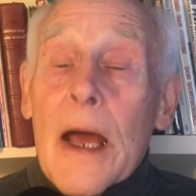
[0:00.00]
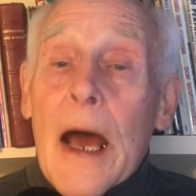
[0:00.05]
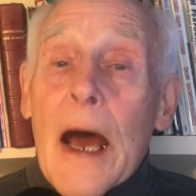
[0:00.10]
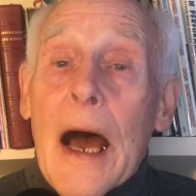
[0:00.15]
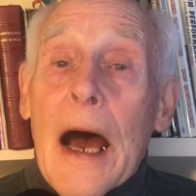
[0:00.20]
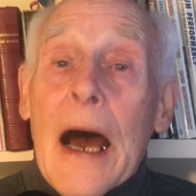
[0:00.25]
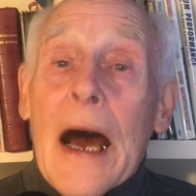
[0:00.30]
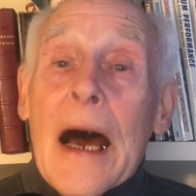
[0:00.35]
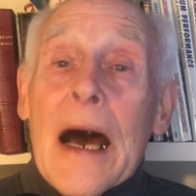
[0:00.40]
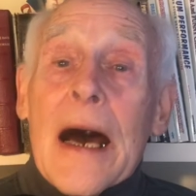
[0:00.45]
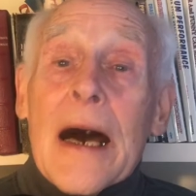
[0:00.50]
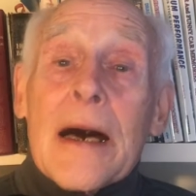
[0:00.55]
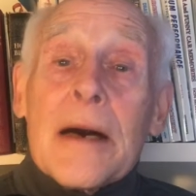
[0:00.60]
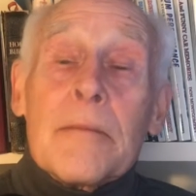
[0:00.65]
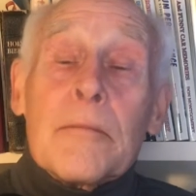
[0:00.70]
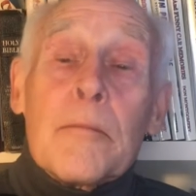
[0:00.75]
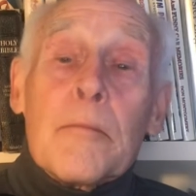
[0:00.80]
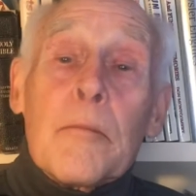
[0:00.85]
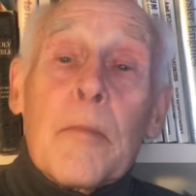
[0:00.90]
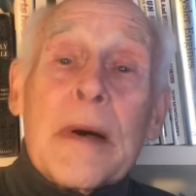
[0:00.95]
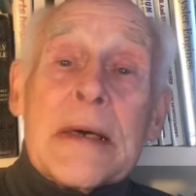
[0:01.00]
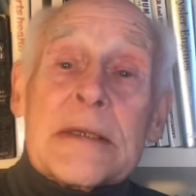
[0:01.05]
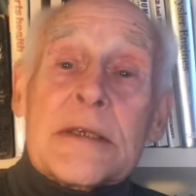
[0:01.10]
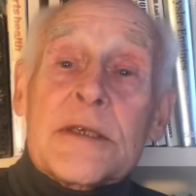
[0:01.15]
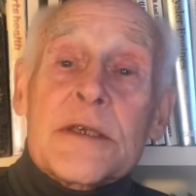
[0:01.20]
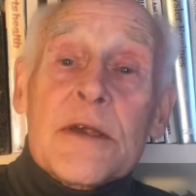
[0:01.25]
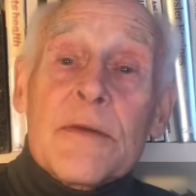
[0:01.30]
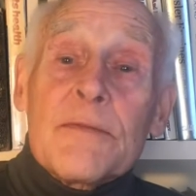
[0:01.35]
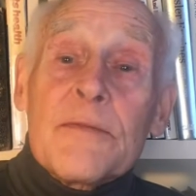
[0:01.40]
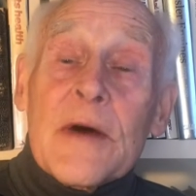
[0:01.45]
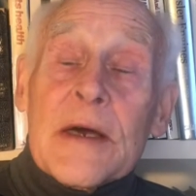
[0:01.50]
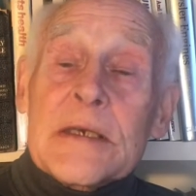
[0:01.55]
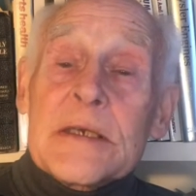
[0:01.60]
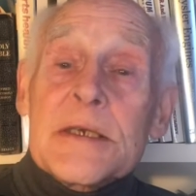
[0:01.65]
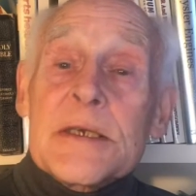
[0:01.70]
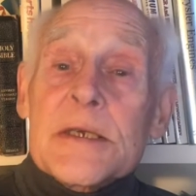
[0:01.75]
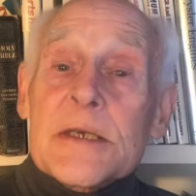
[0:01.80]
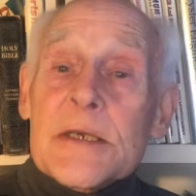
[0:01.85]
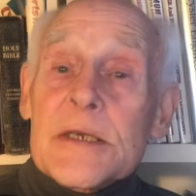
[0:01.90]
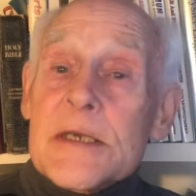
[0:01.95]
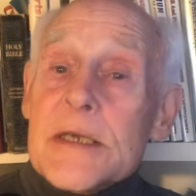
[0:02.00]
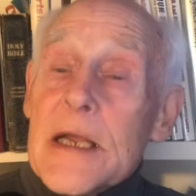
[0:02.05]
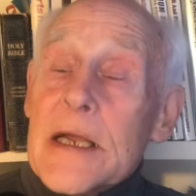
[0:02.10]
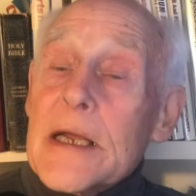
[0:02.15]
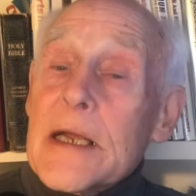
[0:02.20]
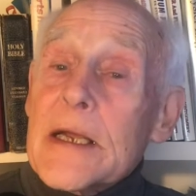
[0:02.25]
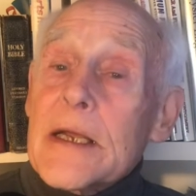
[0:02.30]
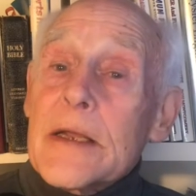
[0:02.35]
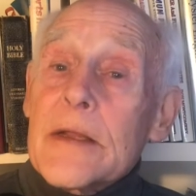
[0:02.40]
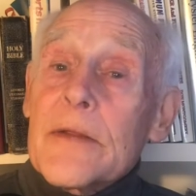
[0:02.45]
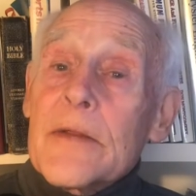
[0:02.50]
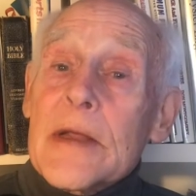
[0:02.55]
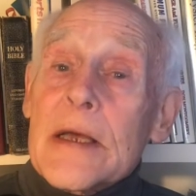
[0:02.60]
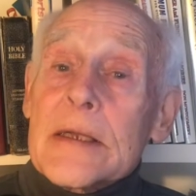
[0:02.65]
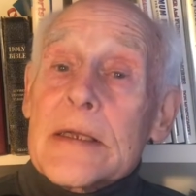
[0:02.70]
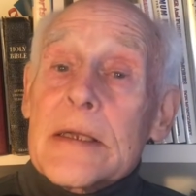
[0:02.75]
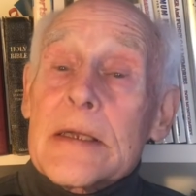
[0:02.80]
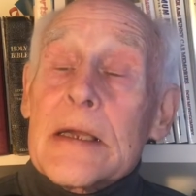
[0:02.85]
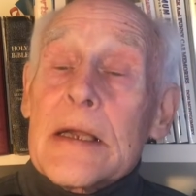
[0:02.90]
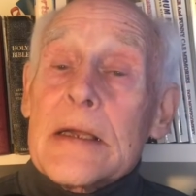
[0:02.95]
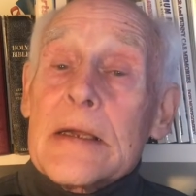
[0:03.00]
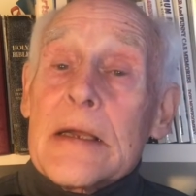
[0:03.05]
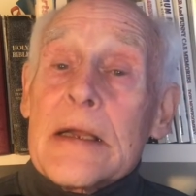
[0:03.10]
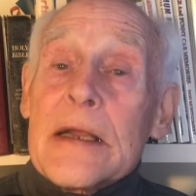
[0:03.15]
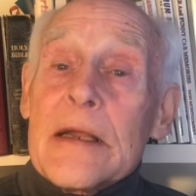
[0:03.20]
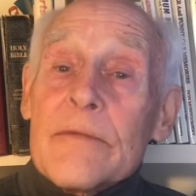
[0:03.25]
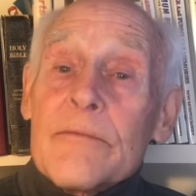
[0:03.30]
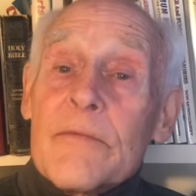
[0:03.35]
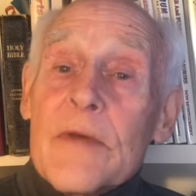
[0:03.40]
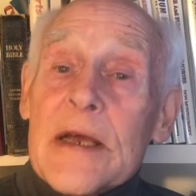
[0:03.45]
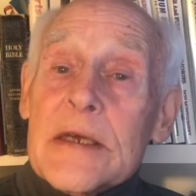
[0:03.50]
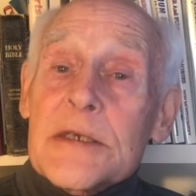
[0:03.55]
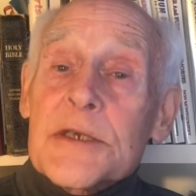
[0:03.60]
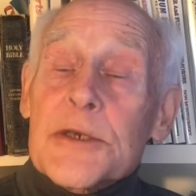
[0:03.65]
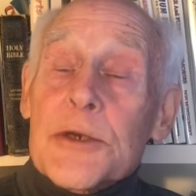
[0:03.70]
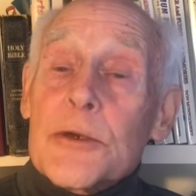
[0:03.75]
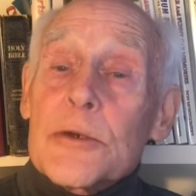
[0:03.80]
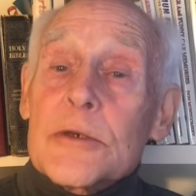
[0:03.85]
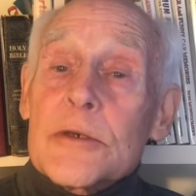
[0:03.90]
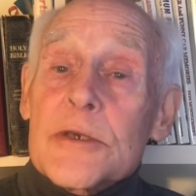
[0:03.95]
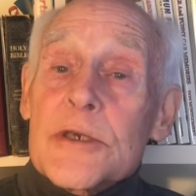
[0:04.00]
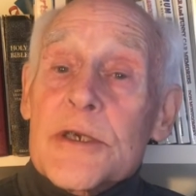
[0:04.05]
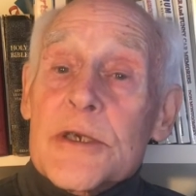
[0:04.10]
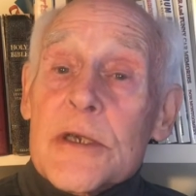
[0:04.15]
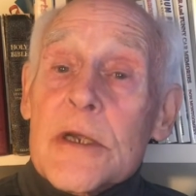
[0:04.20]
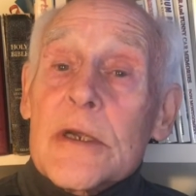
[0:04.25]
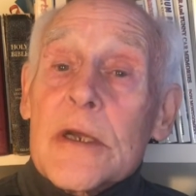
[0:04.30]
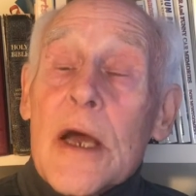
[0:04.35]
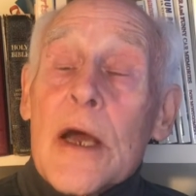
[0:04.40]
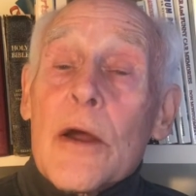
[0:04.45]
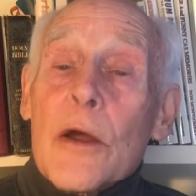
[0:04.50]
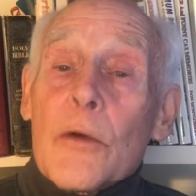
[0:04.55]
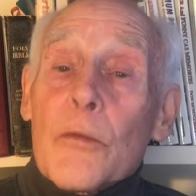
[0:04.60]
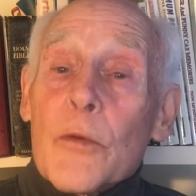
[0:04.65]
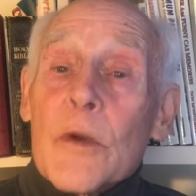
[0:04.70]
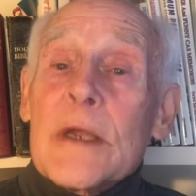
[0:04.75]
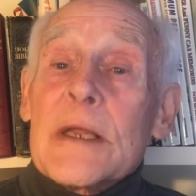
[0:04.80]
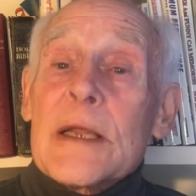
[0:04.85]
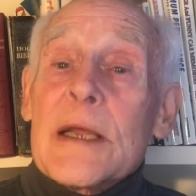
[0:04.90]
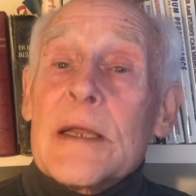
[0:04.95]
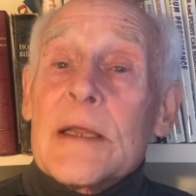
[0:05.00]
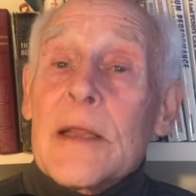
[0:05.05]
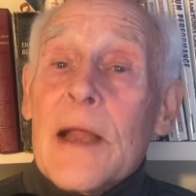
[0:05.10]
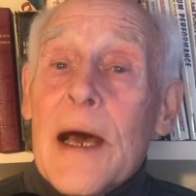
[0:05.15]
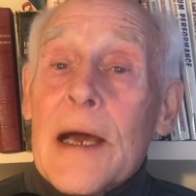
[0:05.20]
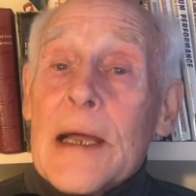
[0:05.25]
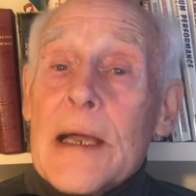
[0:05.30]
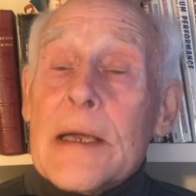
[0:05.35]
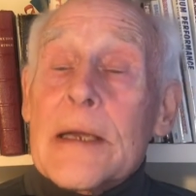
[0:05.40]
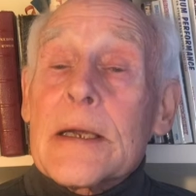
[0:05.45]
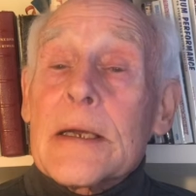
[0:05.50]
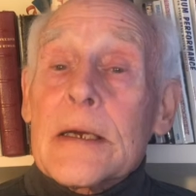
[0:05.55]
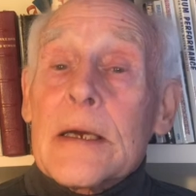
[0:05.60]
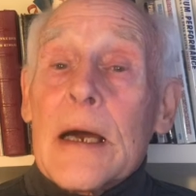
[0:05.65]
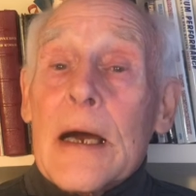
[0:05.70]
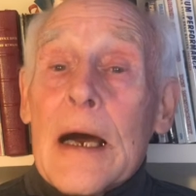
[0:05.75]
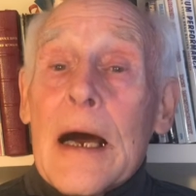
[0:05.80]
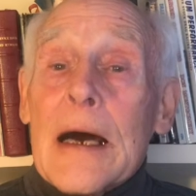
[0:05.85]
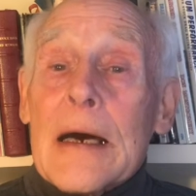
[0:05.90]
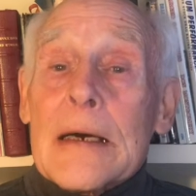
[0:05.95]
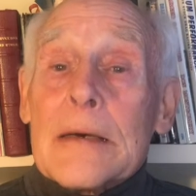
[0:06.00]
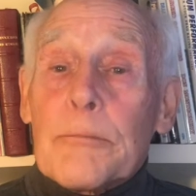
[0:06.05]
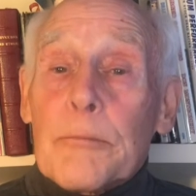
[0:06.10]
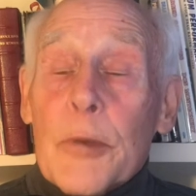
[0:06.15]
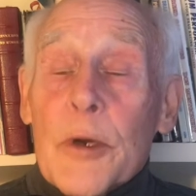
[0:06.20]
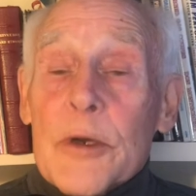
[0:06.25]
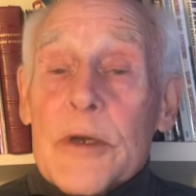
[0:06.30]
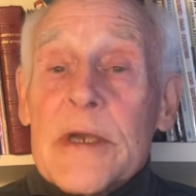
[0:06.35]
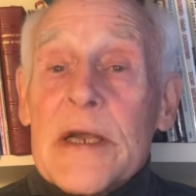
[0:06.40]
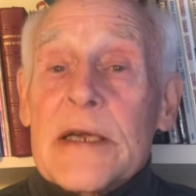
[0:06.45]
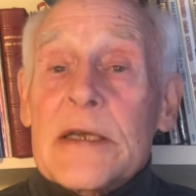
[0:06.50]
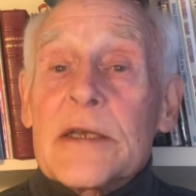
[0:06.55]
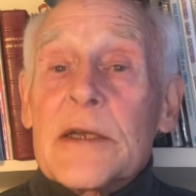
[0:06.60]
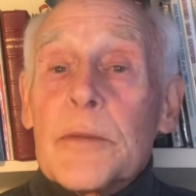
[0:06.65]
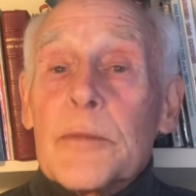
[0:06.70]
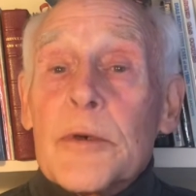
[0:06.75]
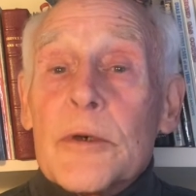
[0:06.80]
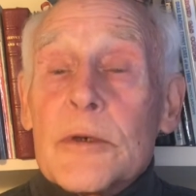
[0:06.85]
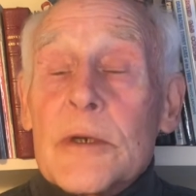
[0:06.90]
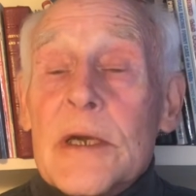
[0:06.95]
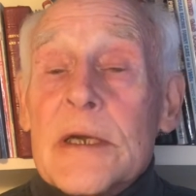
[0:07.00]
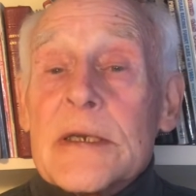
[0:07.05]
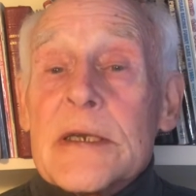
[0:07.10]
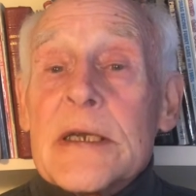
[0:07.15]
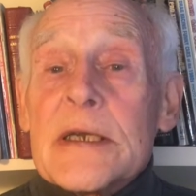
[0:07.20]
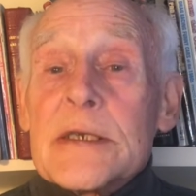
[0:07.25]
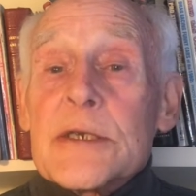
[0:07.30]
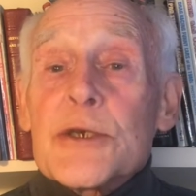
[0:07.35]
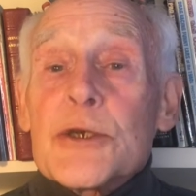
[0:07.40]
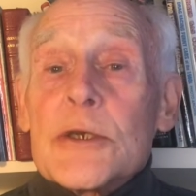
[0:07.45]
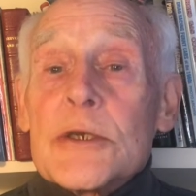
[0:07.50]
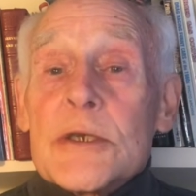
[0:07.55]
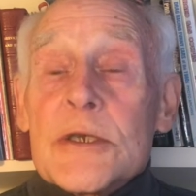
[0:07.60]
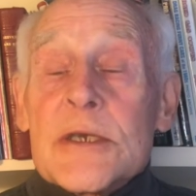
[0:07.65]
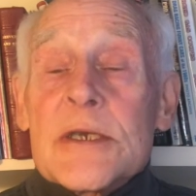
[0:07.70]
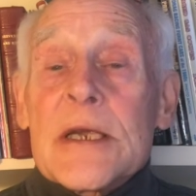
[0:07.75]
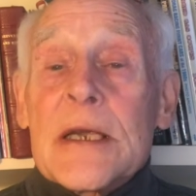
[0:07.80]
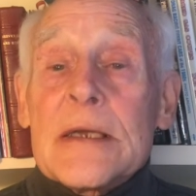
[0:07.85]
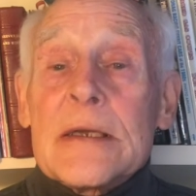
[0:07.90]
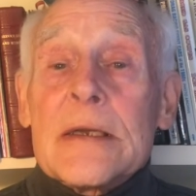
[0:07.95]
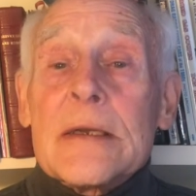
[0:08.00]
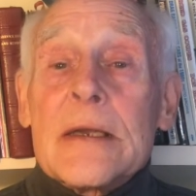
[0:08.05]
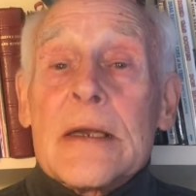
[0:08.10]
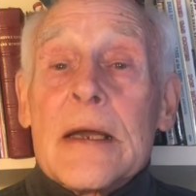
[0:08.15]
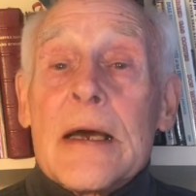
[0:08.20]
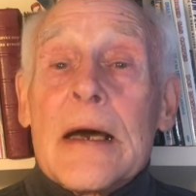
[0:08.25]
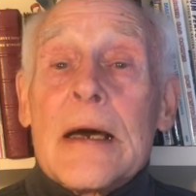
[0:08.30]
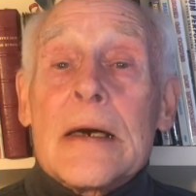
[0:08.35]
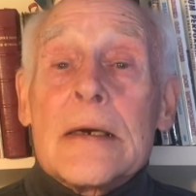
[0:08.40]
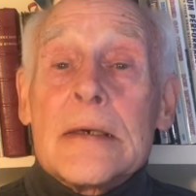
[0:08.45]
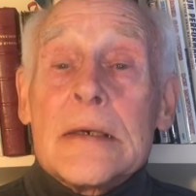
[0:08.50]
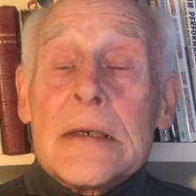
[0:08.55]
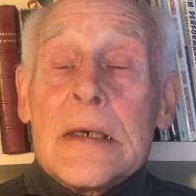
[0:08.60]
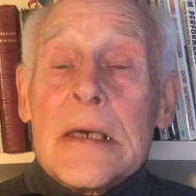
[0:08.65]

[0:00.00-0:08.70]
But suffice to say that investors really like predictable conditions, and the